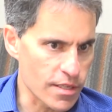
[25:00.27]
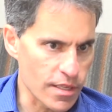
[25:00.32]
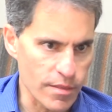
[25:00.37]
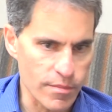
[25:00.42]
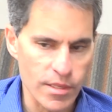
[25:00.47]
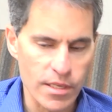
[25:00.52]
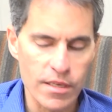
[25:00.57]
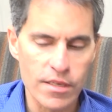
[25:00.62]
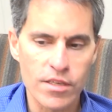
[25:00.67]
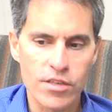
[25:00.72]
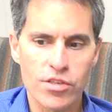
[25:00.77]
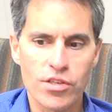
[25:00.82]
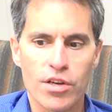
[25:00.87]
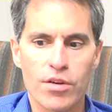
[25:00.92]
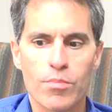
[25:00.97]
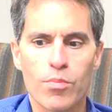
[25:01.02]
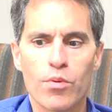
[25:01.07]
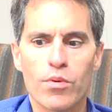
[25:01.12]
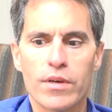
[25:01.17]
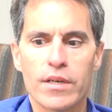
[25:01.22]
limited to
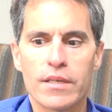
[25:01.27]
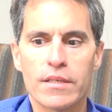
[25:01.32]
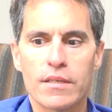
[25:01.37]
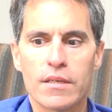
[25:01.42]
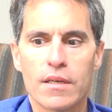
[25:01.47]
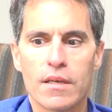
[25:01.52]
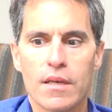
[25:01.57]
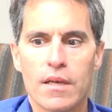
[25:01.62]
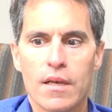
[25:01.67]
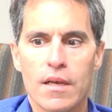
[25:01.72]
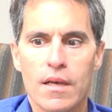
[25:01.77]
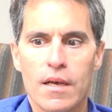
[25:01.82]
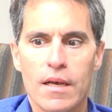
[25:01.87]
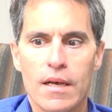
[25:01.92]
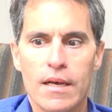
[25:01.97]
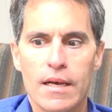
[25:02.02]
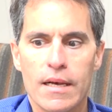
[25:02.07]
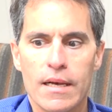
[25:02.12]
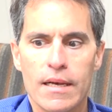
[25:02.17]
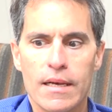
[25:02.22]
SharePoint,
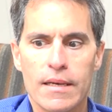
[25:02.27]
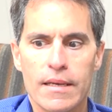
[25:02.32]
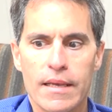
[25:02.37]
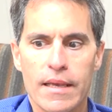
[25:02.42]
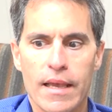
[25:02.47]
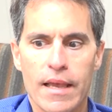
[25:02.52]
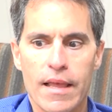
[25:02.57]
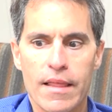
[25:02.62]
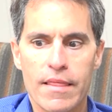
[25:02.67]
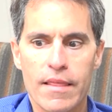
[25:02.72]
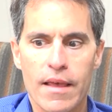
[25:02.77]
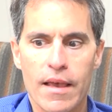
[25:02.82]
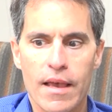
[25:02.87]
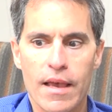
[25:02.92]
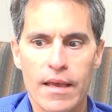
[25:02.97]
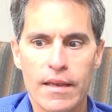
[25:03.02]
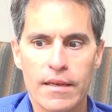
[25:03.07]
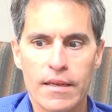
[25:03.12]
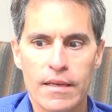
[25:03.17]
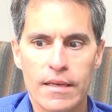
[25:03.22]
and
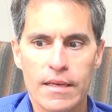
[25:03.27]
that